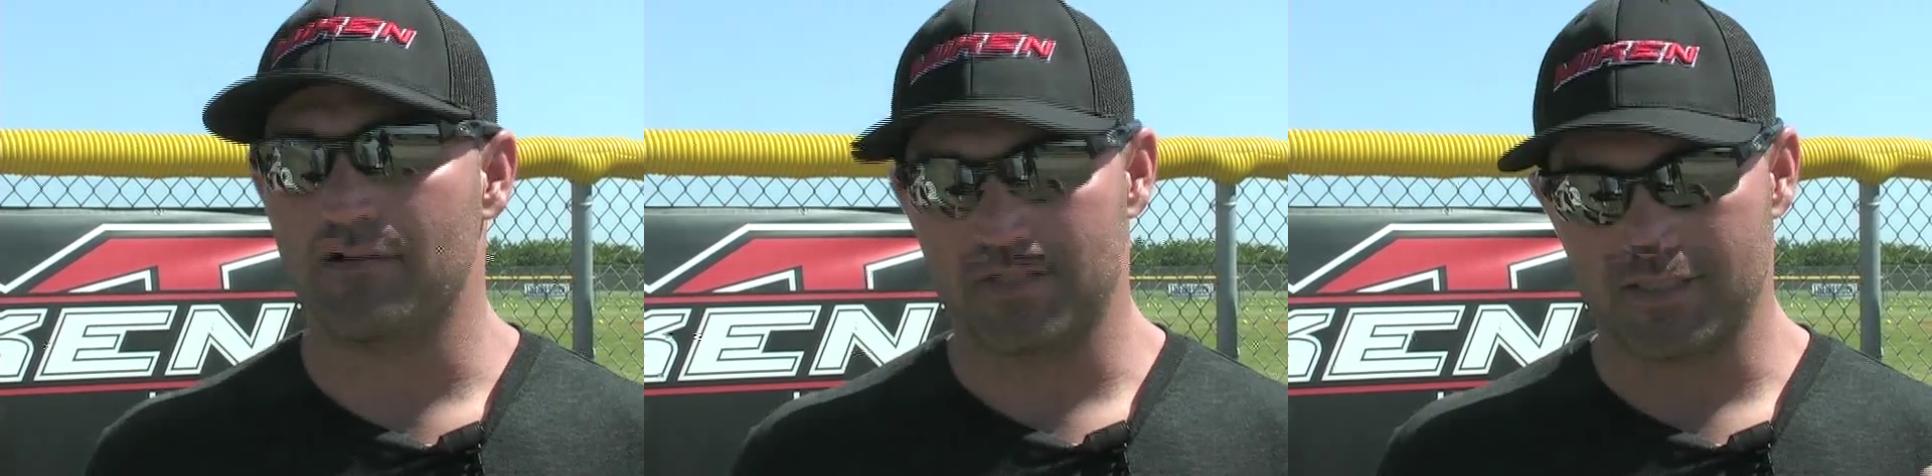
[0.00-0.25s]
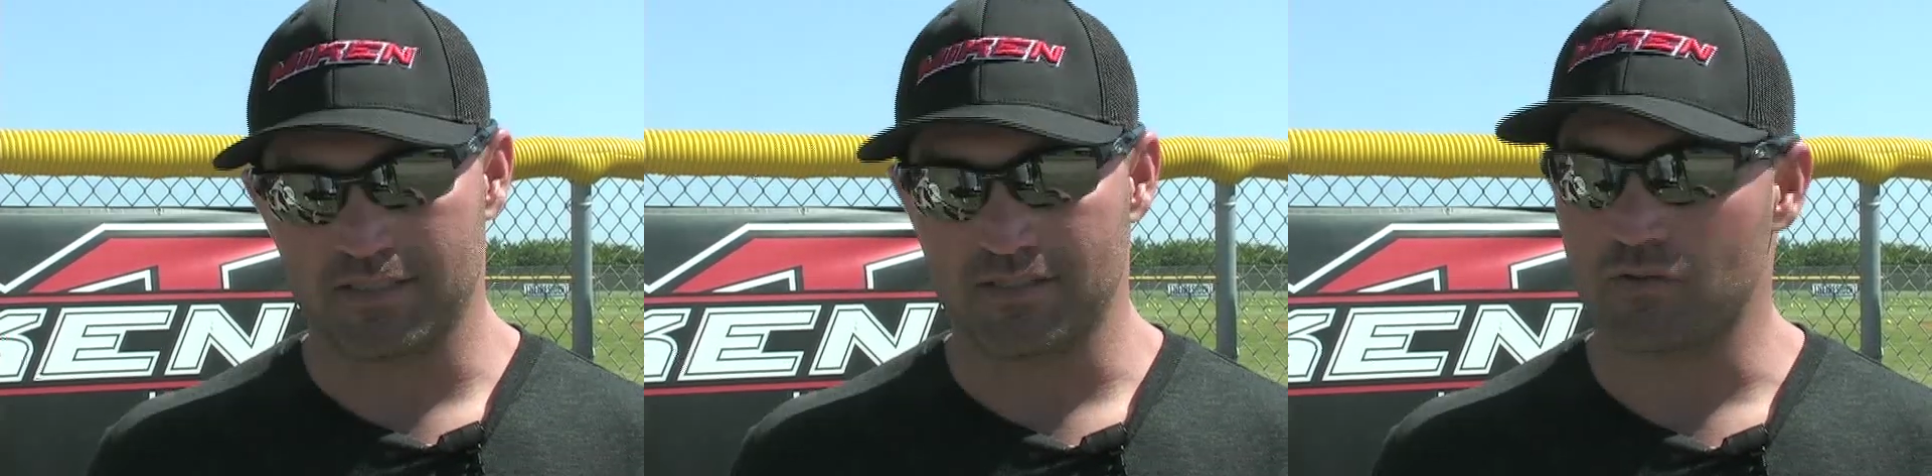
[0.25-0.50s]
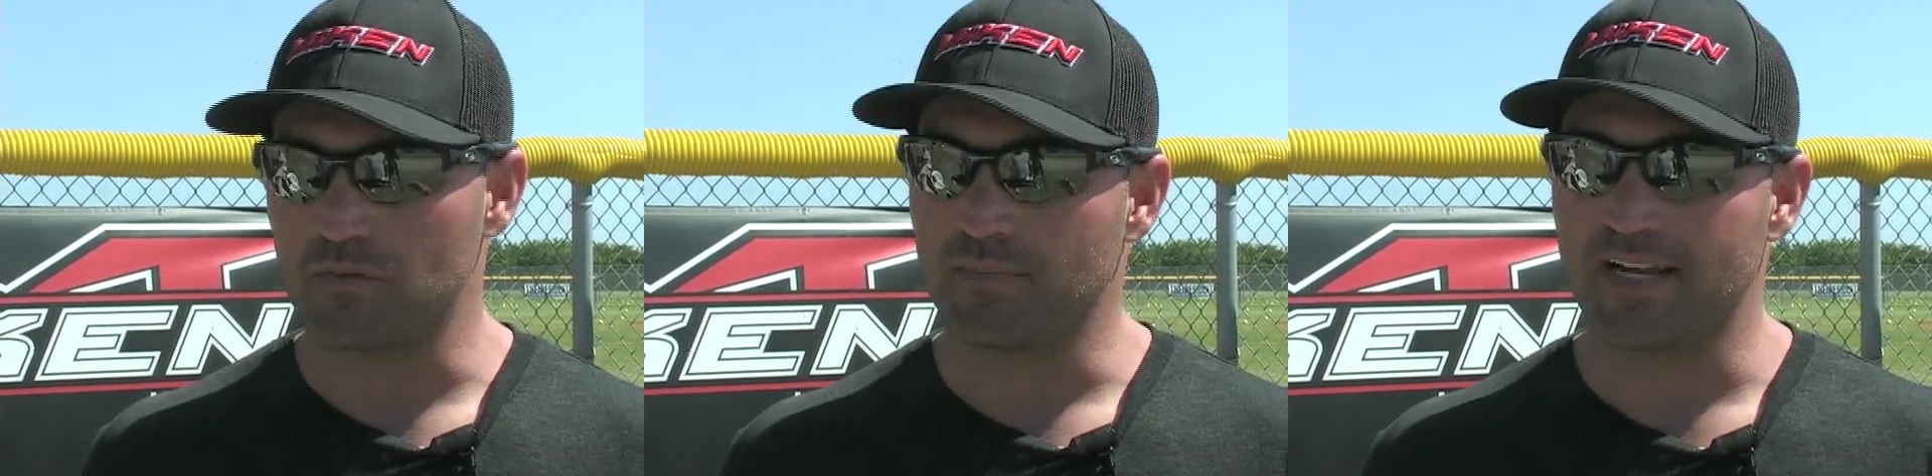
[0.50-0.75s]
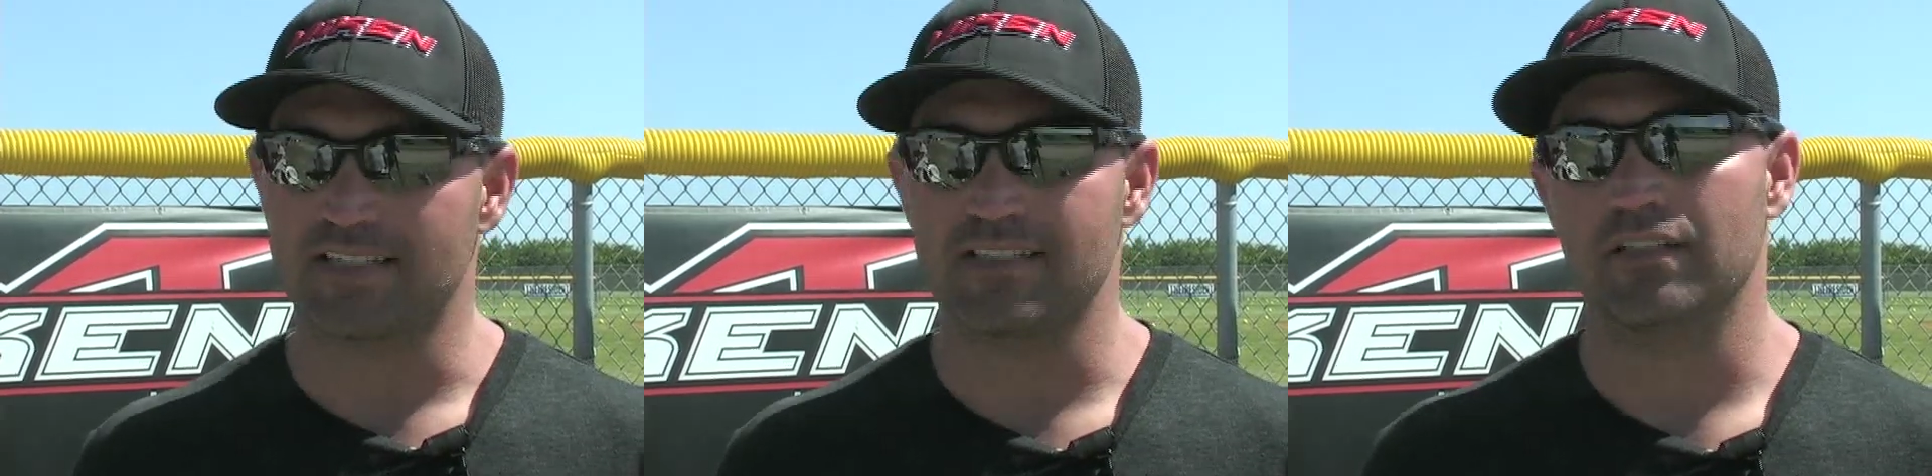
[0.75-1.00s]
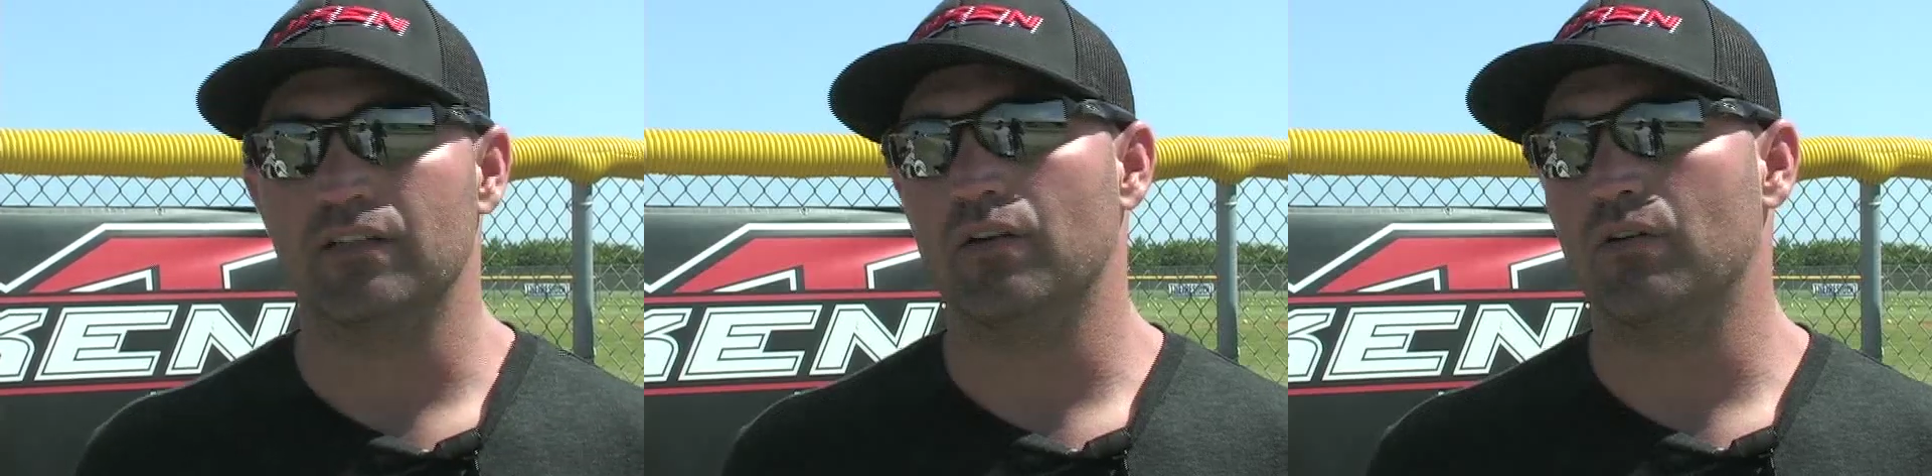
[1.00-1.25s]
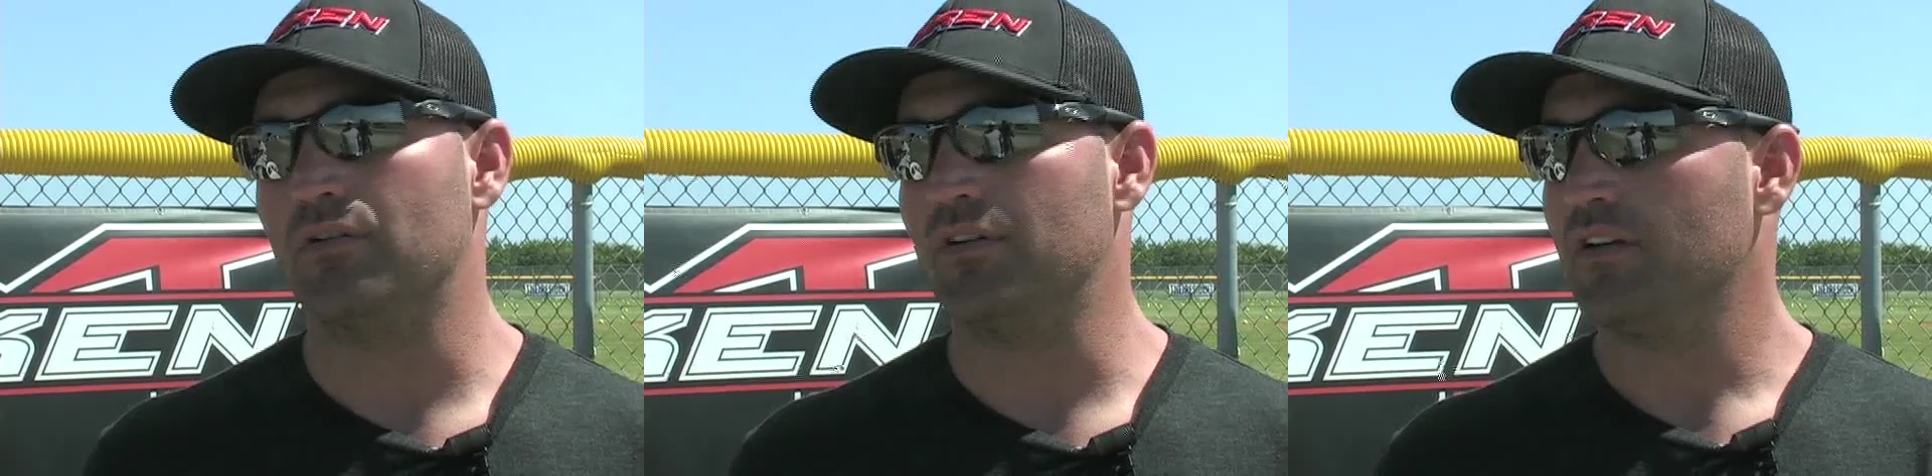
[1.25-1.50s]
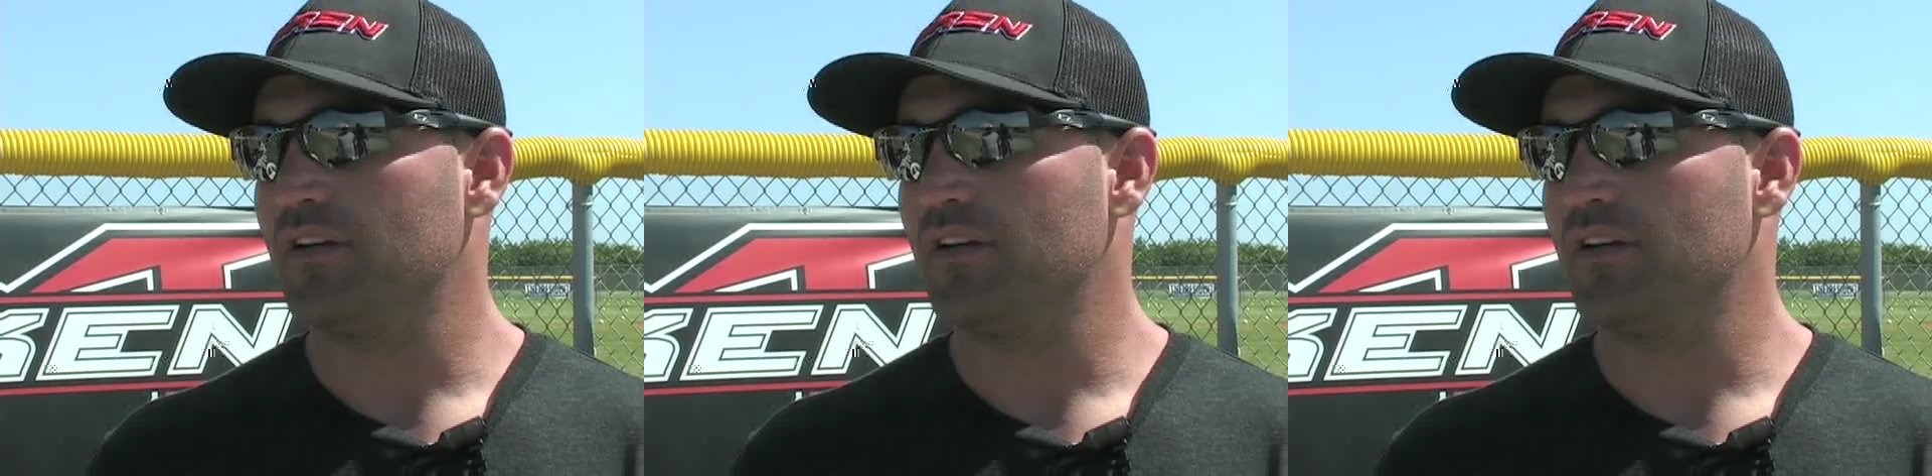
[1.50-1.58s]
which is a SuperMax in load.